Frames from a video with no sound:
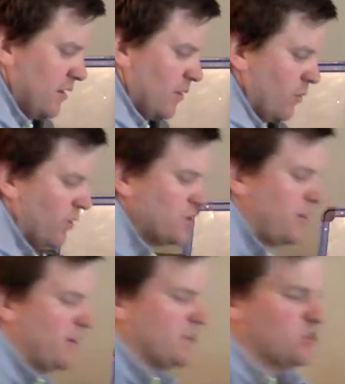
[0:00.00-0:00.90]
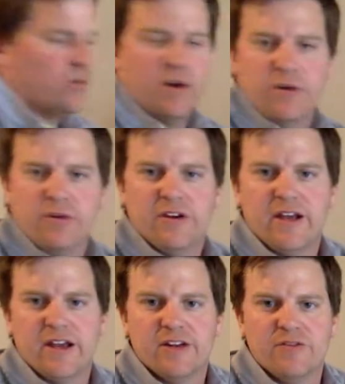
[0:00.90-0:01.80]
we're trying to square root a
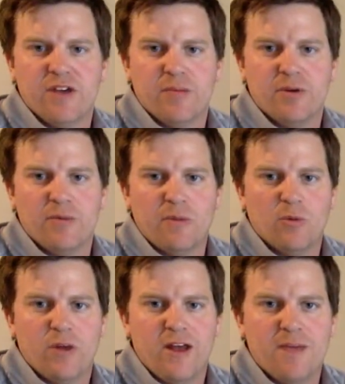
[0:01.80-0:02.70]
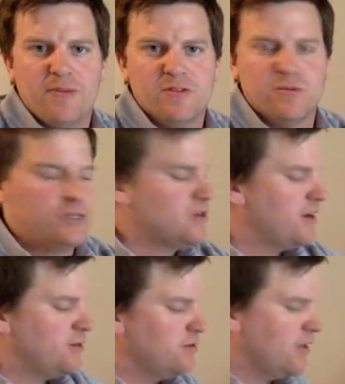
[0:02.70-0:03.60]
negative number. Remember what happens when we try
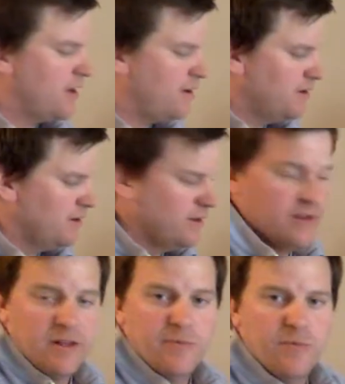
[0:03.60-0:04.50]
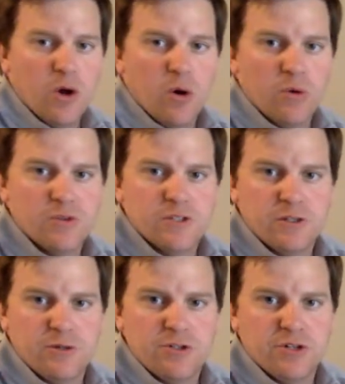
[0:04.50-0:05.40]
to do that? No
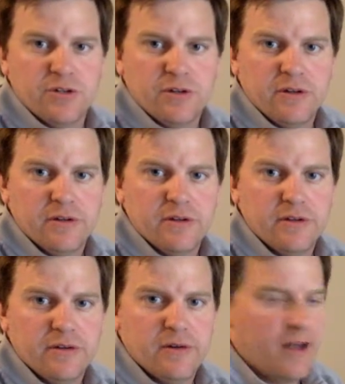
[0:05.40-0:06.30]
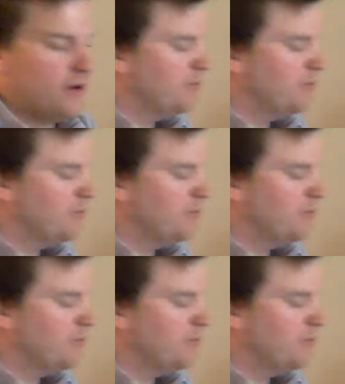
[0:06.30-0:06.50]
solution, right?